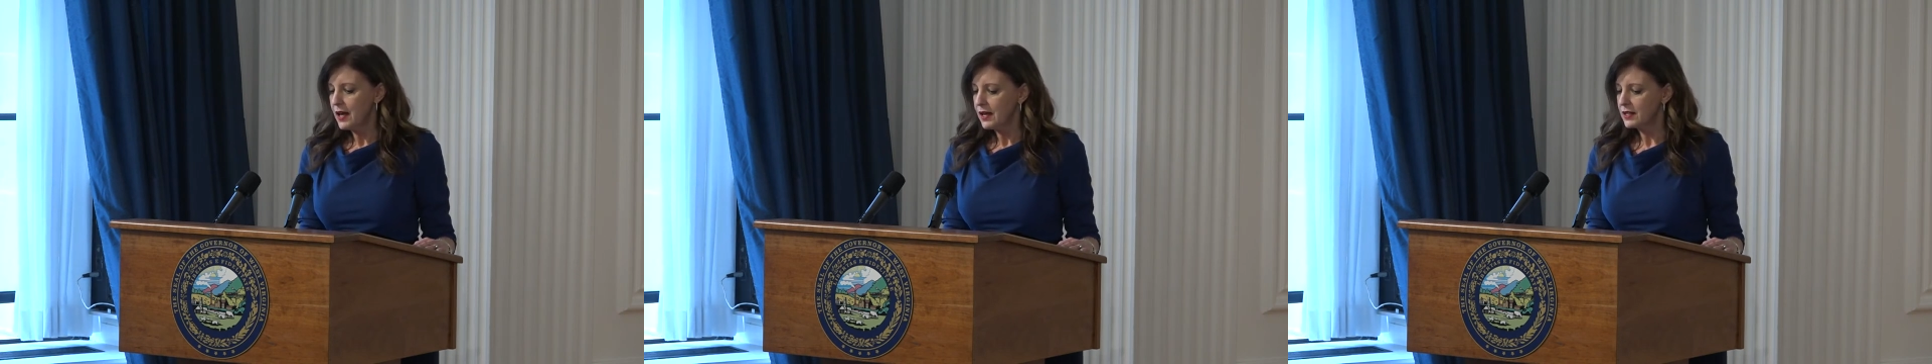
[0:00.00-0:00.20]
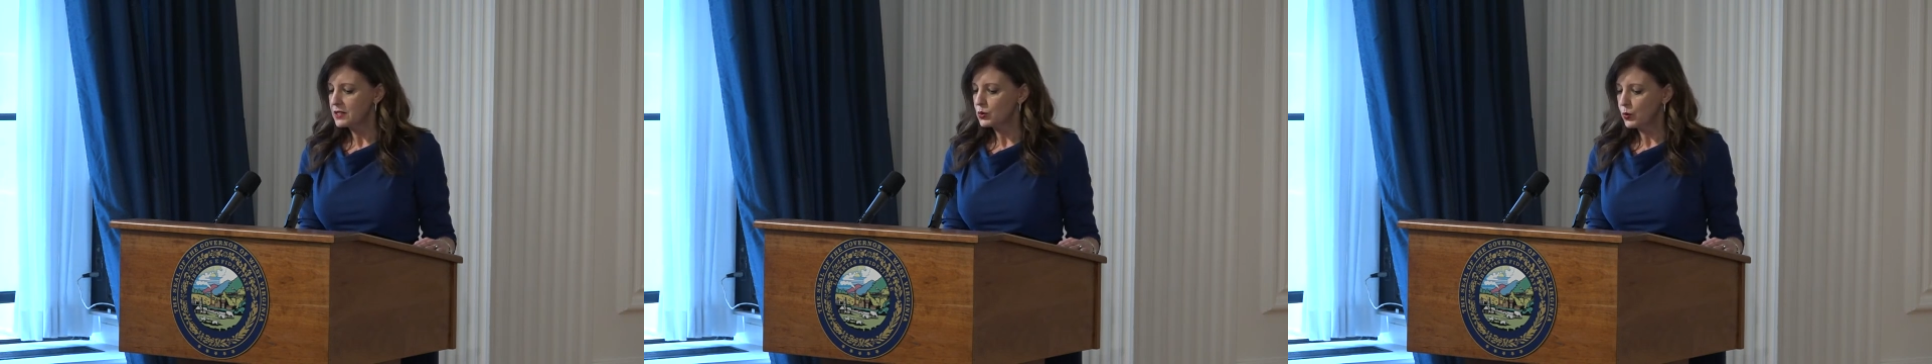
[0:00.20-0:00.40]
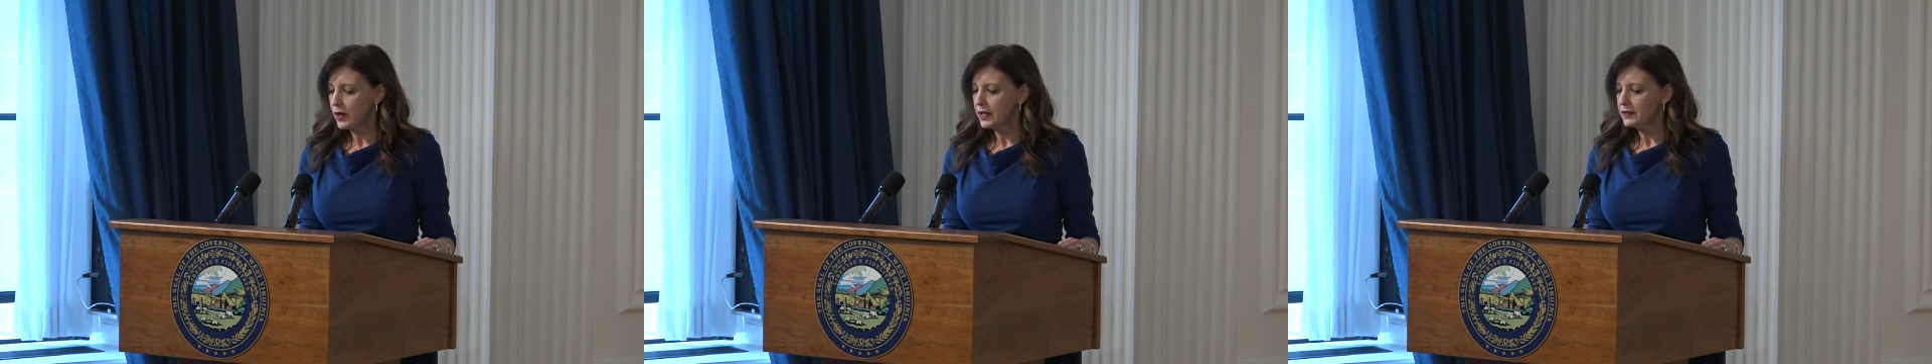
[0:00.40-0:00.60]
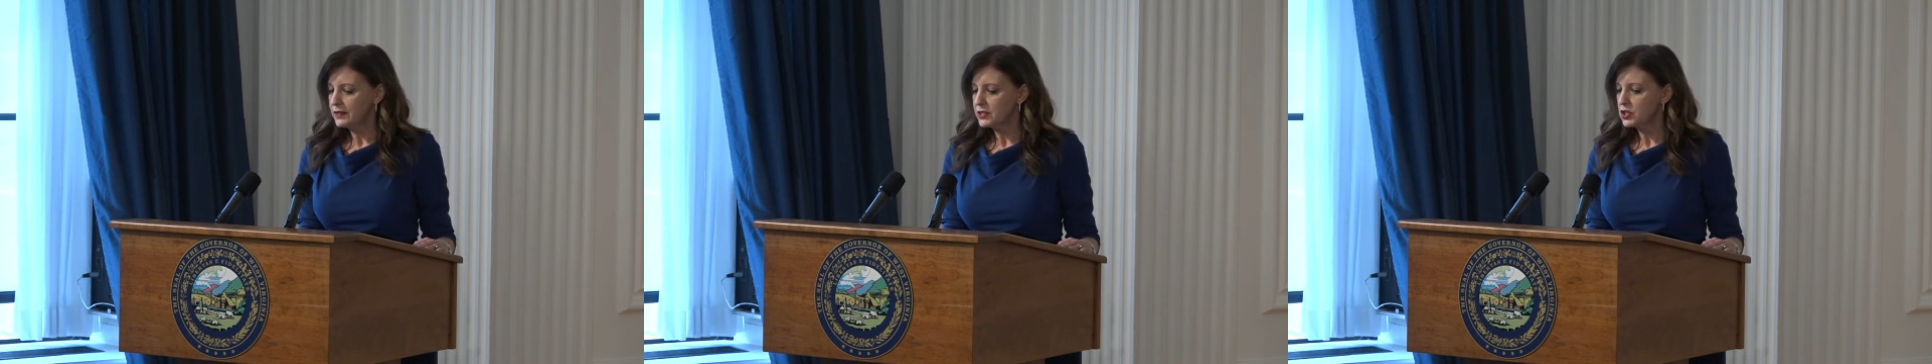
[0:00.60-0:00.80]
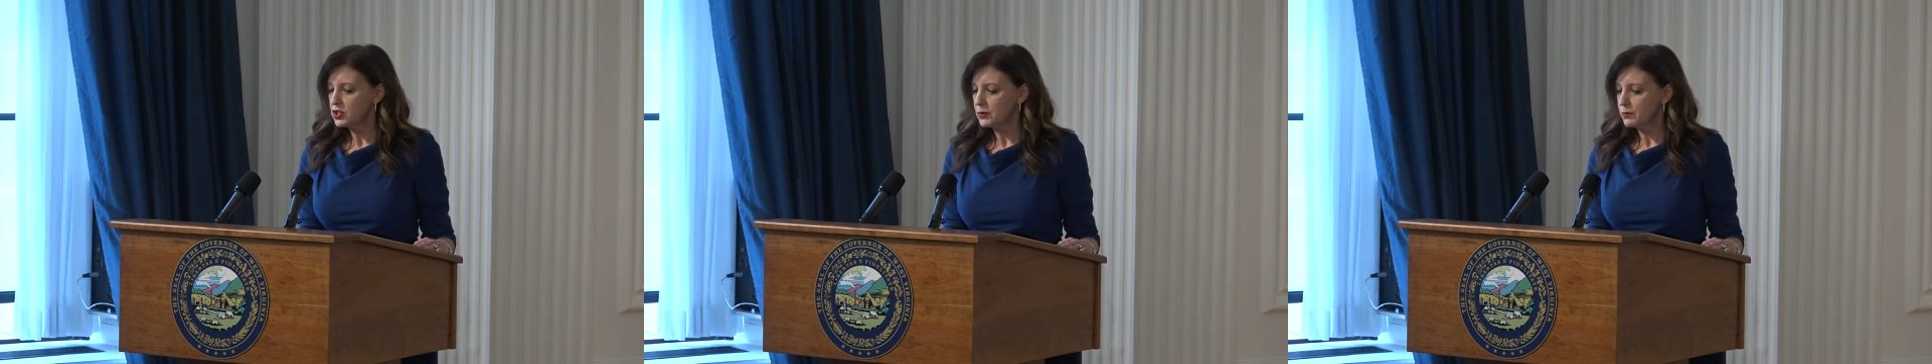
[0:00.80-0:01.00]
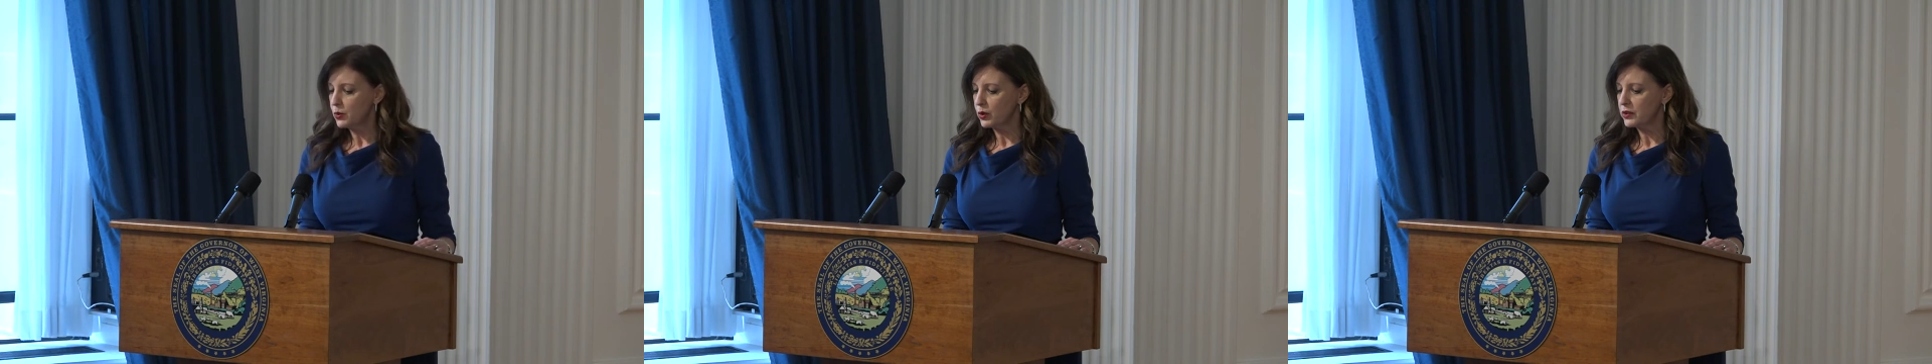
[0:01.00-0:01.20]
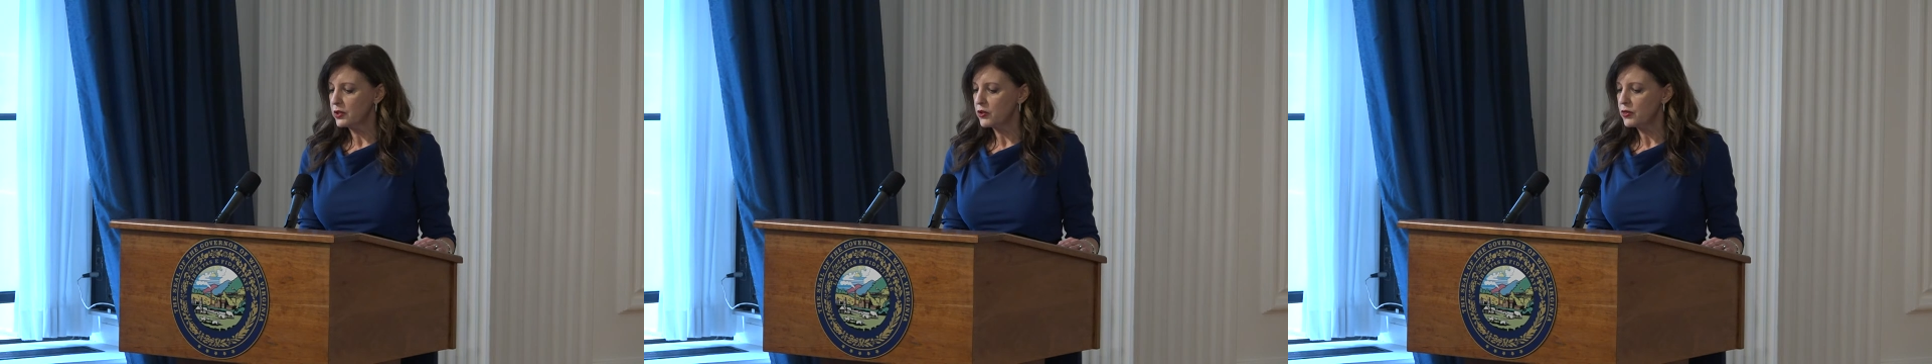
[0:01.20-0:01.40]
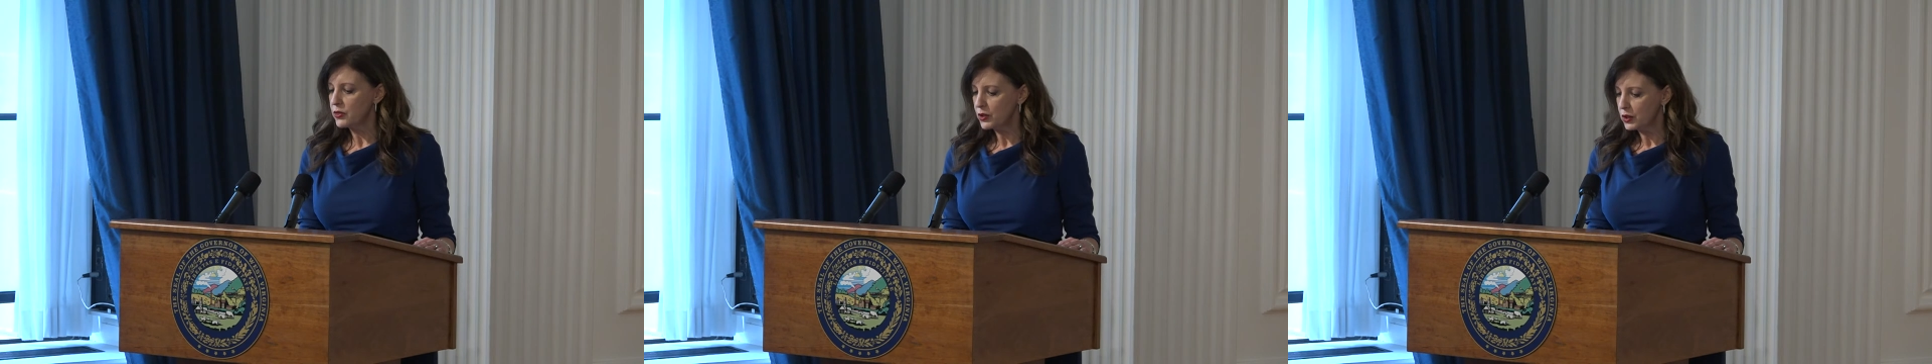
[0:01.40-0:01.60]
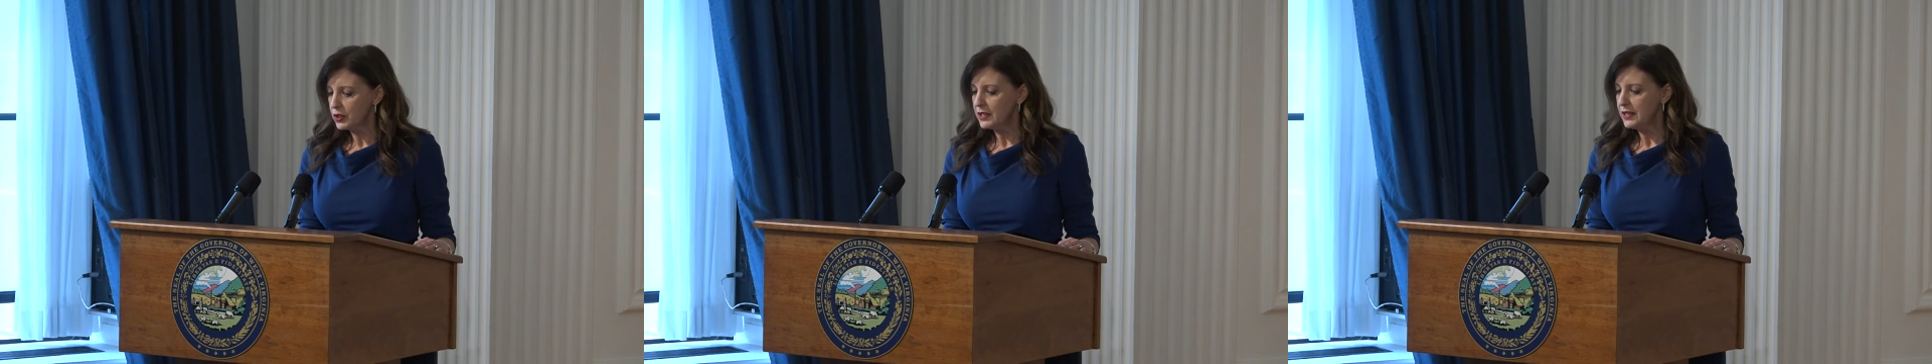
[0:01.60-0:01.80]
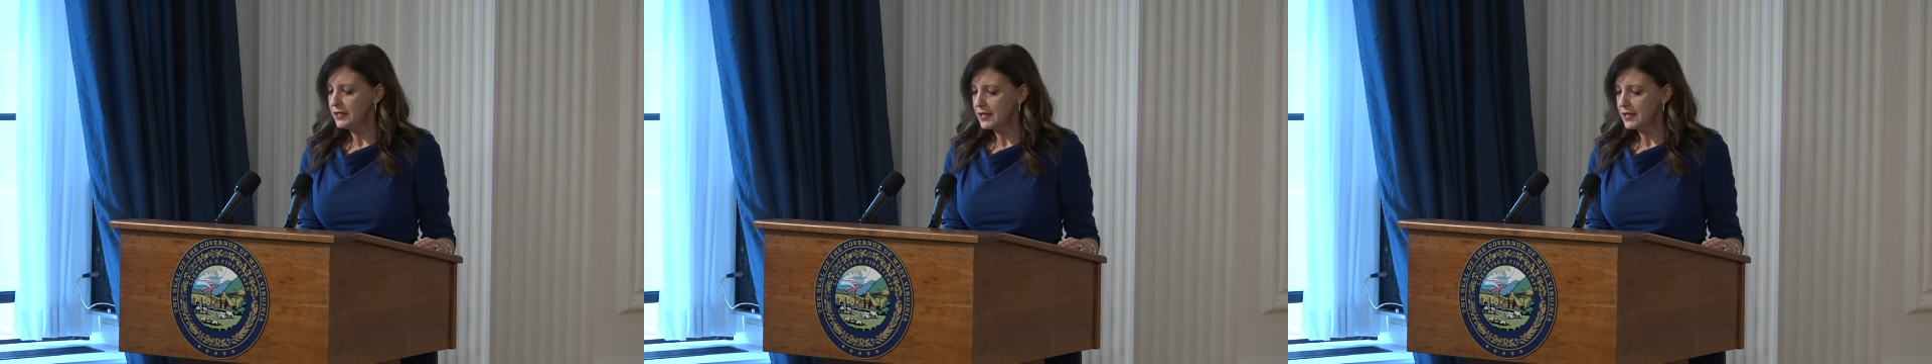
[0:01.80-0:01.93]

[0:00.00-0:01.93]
as well as to more than 30